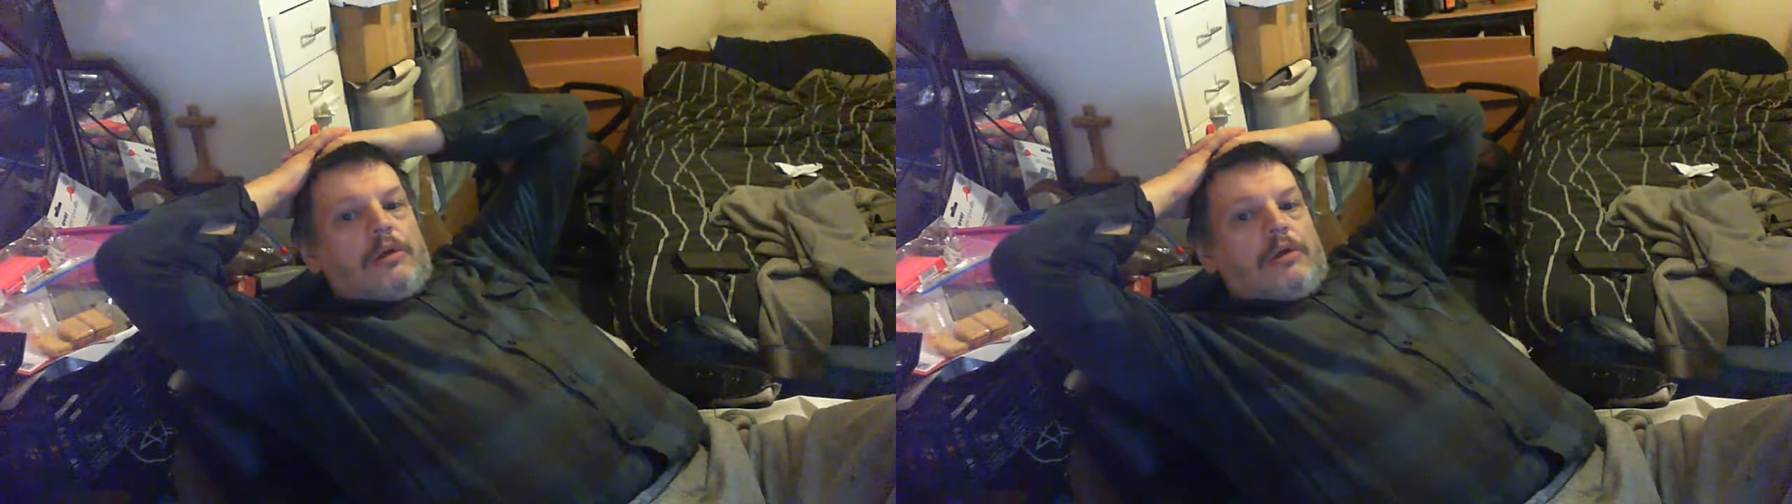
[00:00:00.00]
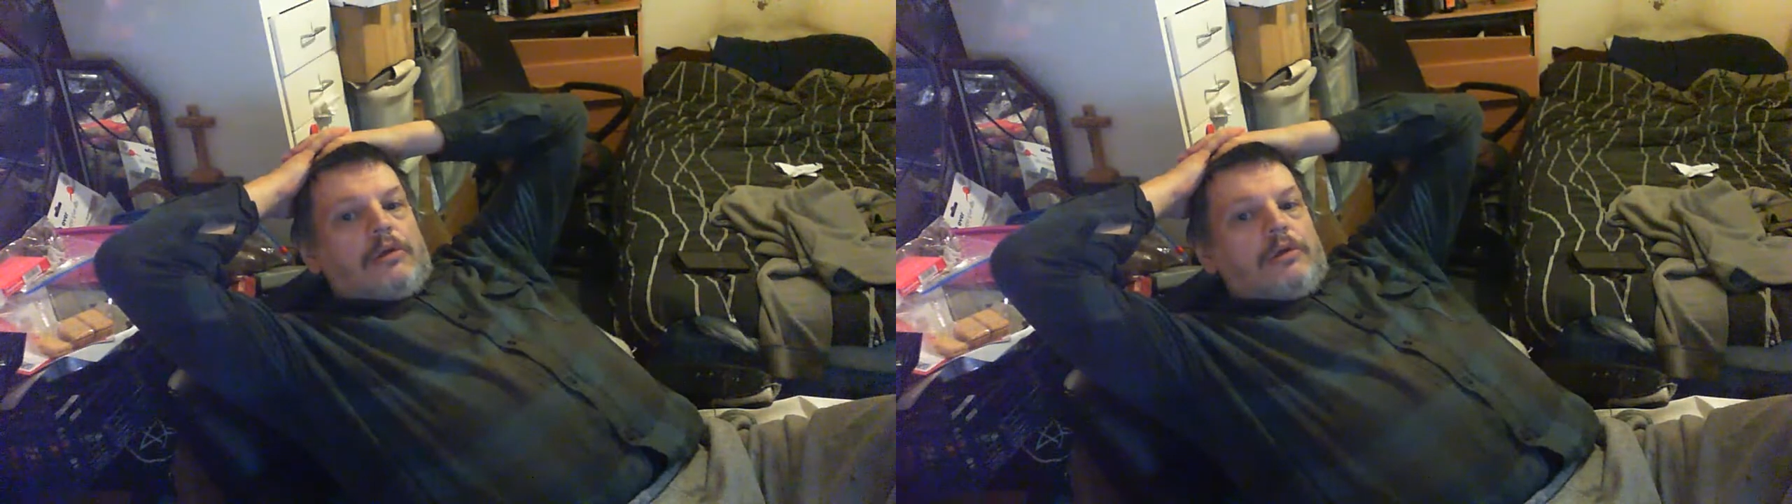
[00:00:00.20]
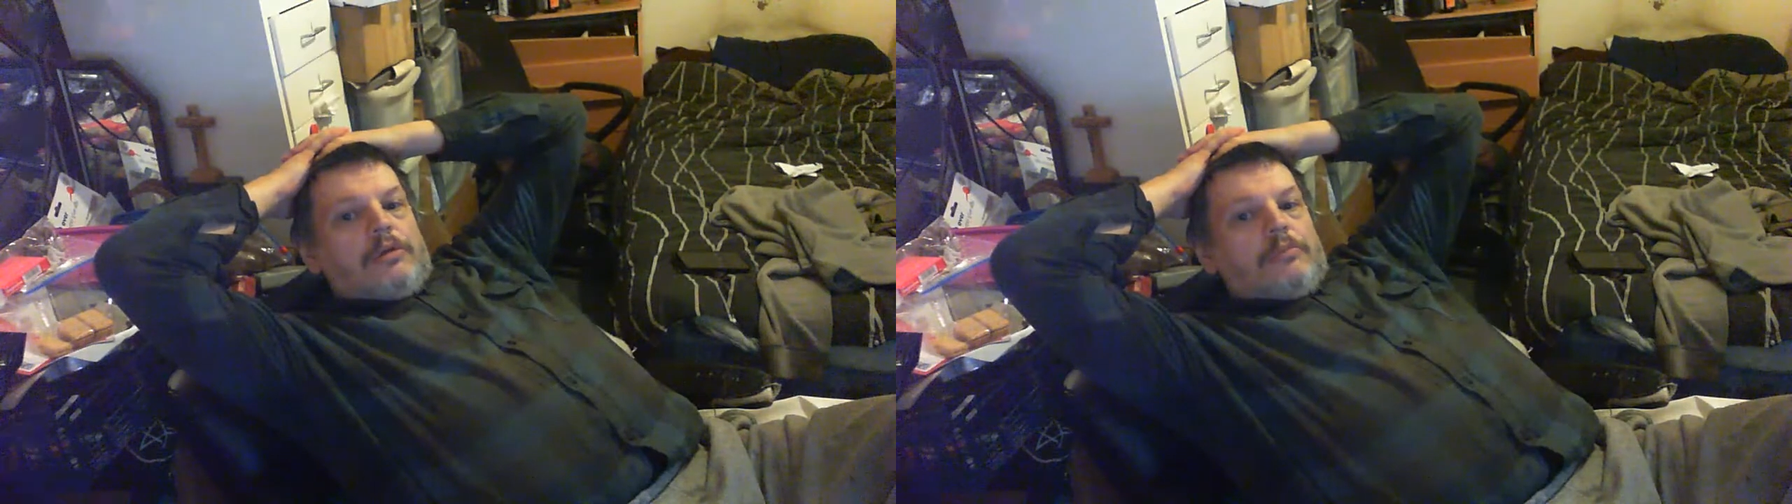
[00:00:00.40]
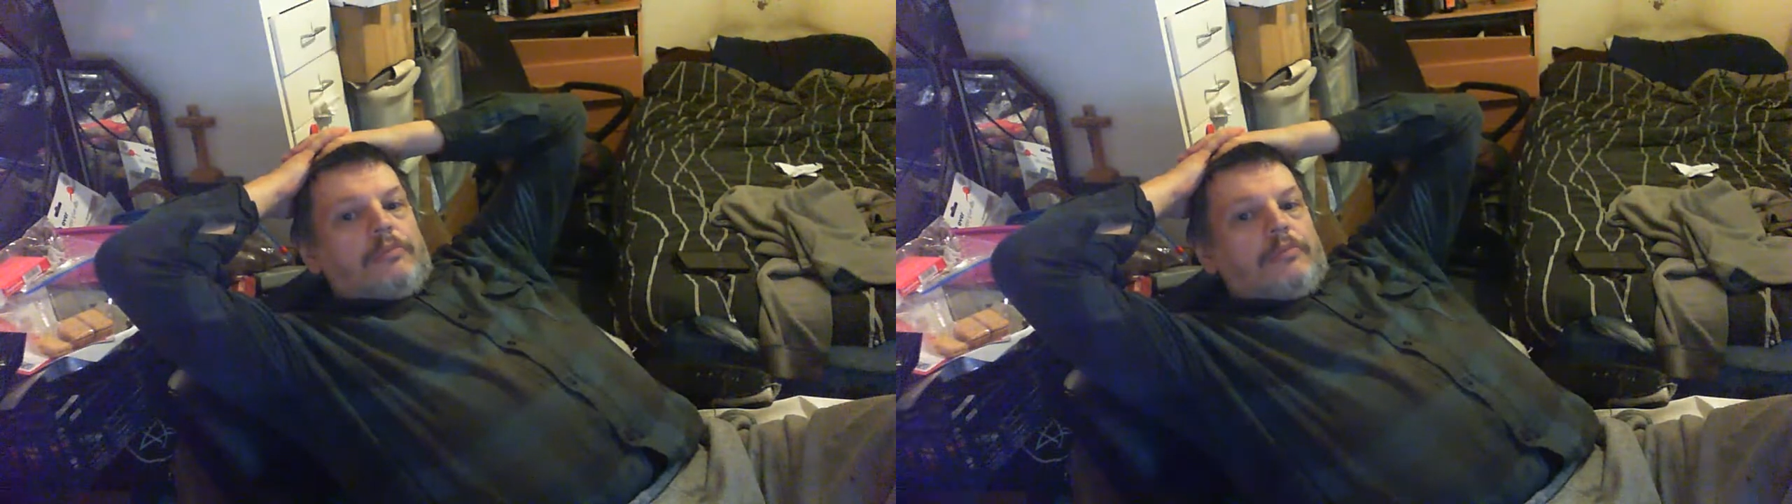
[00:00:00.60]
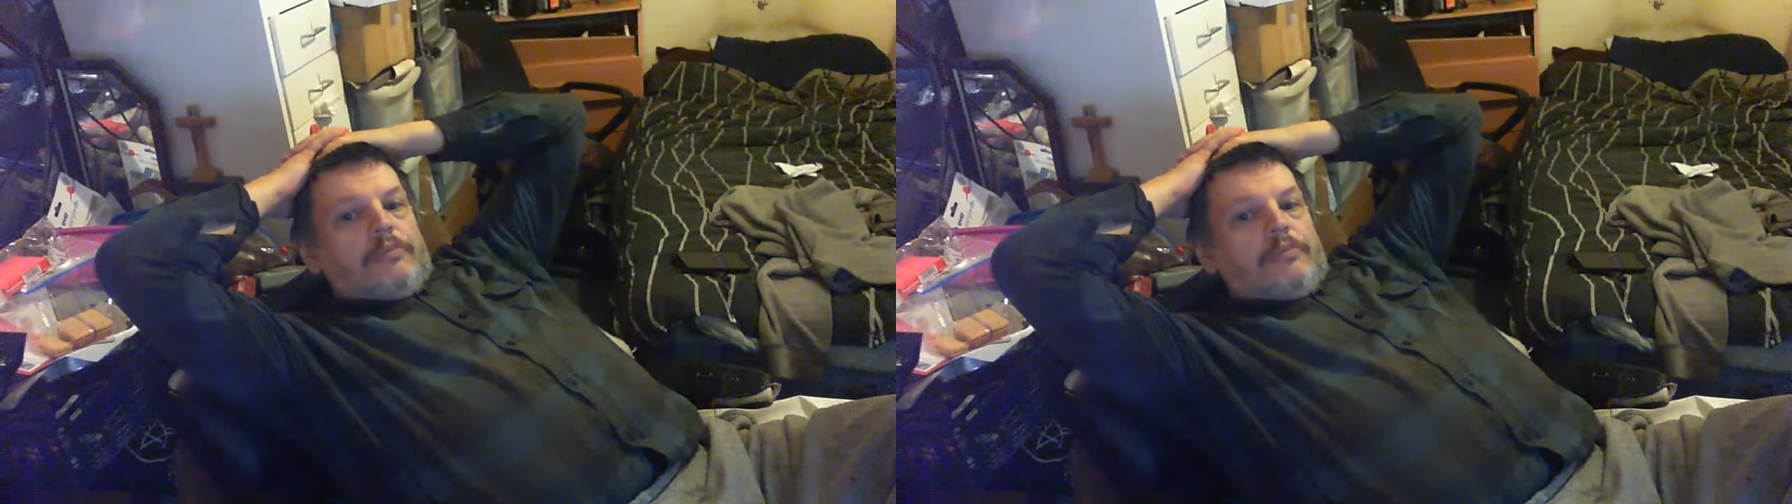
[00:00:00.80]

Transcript: The